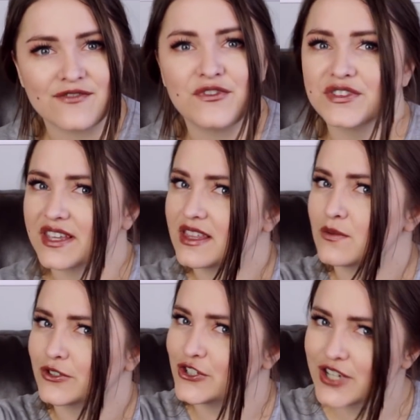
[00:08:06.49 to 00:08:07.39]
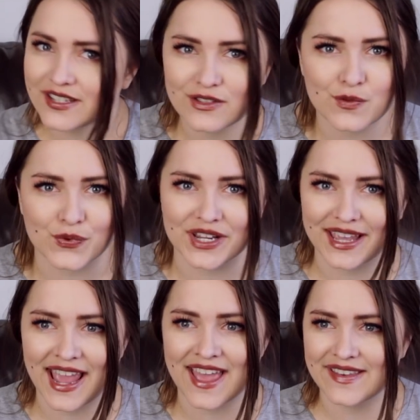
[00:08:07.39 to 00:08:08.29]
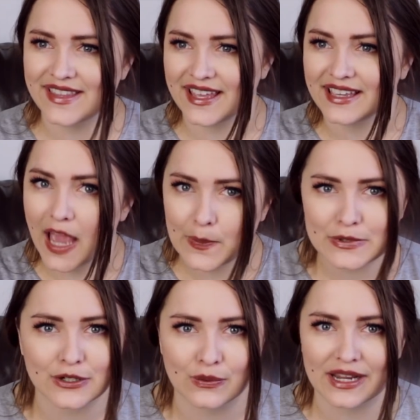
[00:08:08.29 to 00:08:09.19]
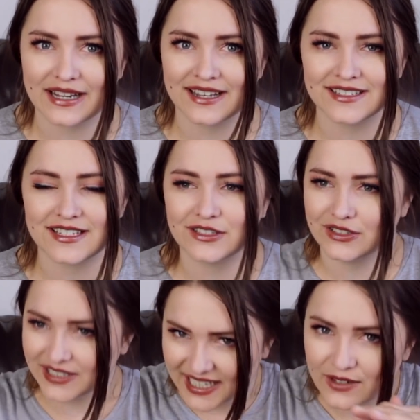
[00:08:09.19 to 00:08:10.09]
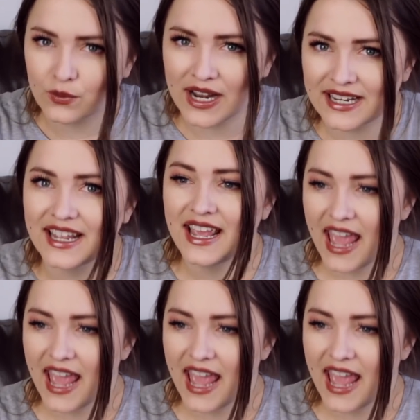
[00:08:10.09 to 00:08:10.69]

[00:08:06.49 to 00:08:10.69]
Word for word: It feels like they were just at the break and they kept it great until like right,